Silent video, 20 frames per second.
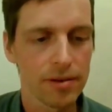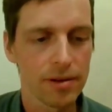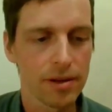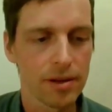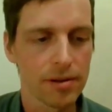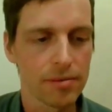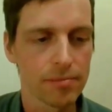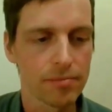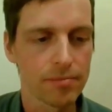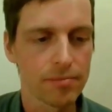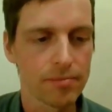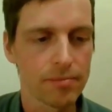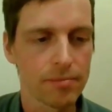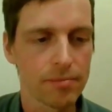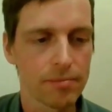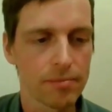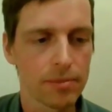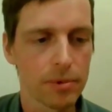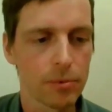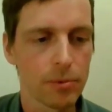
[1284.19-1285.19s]

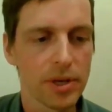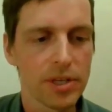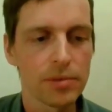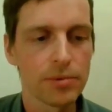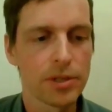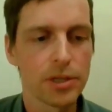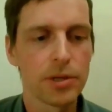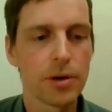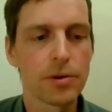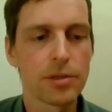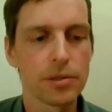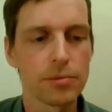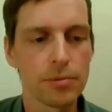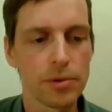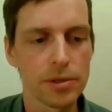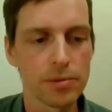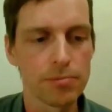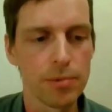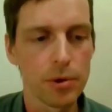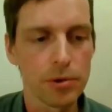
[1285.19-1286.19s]
the reason we chose it
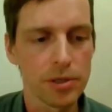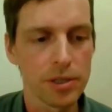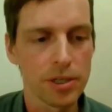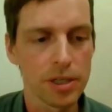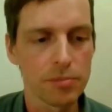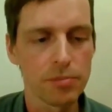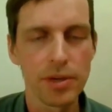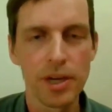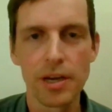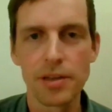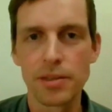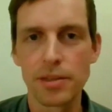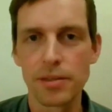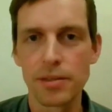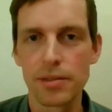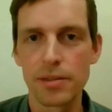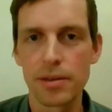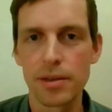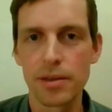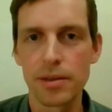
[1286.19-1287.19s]
was mostly just because
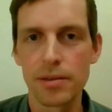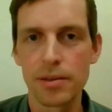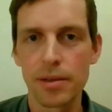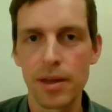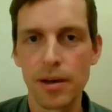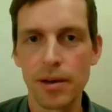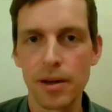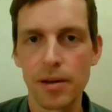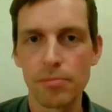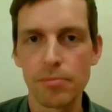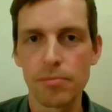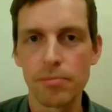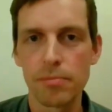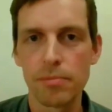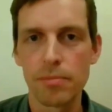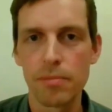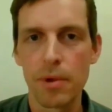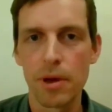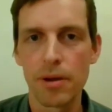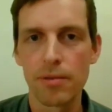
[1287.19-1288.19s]
it ended up
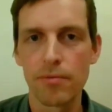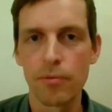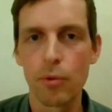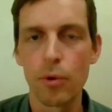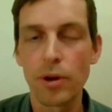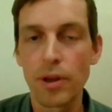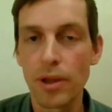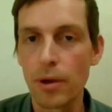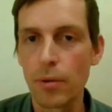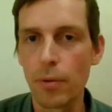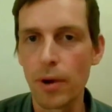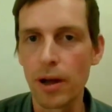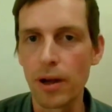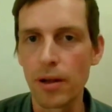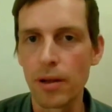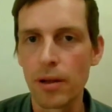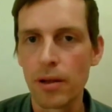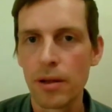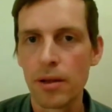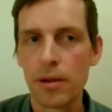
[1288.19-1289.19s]
kind of working
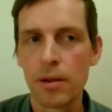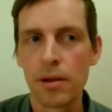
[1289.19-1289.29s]
well.